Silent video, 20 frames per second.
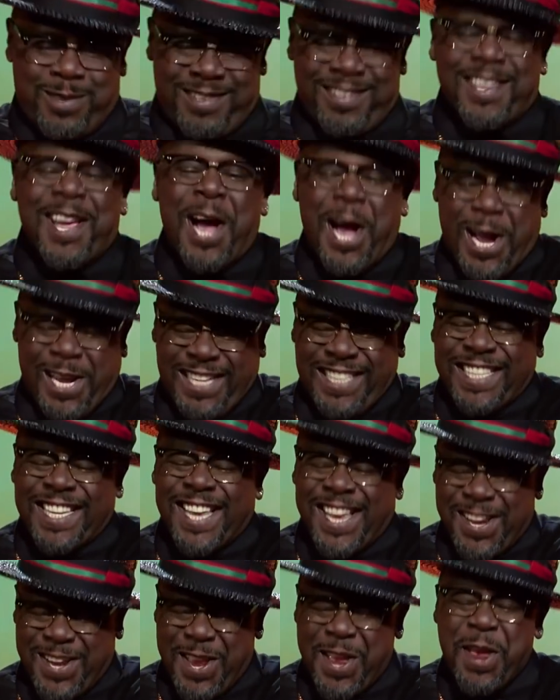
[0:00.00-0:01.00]
Huh?
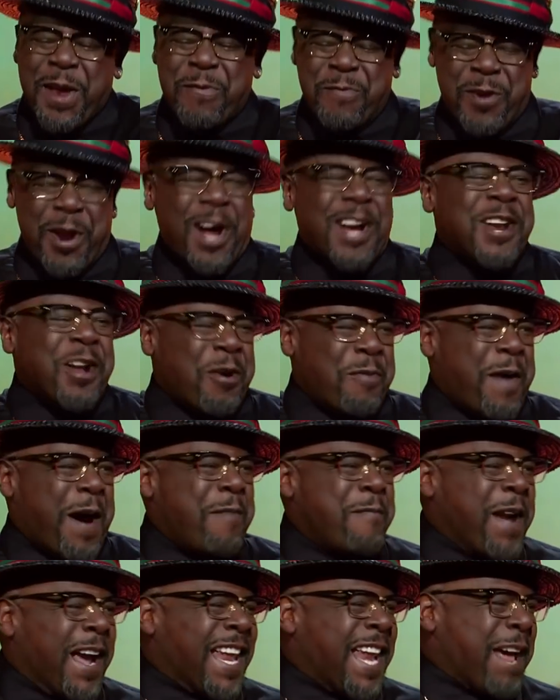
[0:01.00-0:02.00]
Yeah, bro, I know
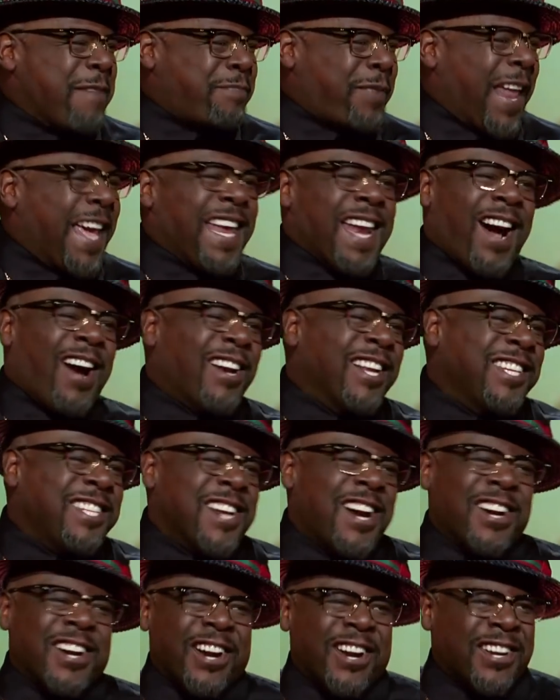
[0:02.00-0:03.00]
about making that plate. All these
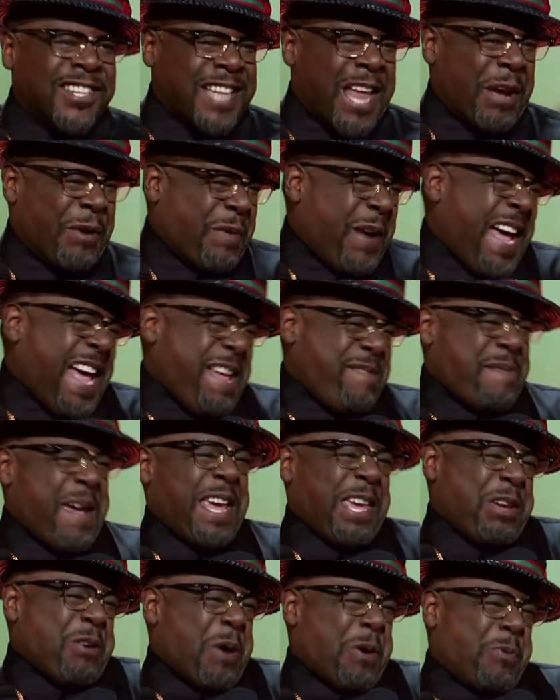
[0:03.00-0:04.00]
young girls like, what?
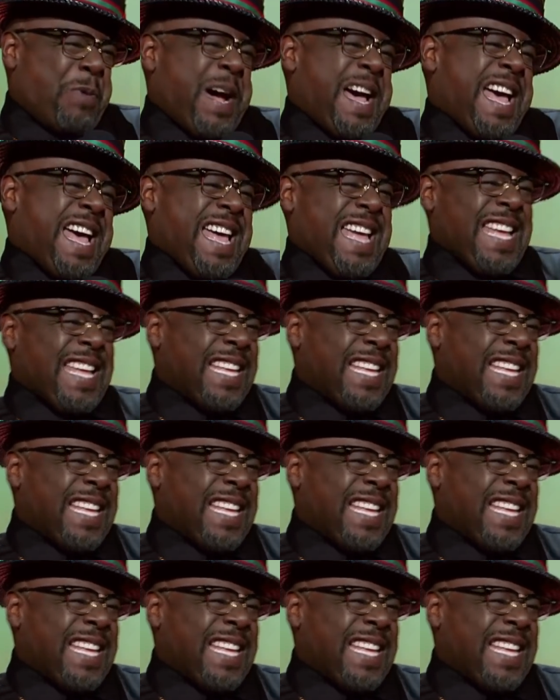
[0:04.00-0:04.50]
Make you a what?